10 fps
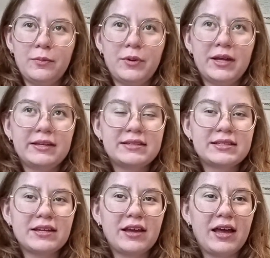but
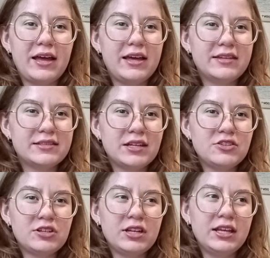
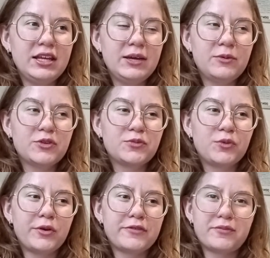essentially it was
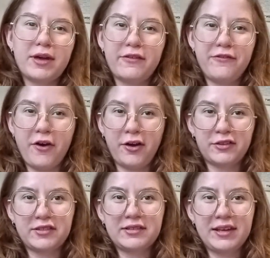one of my
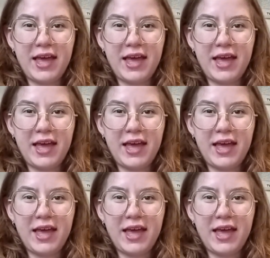first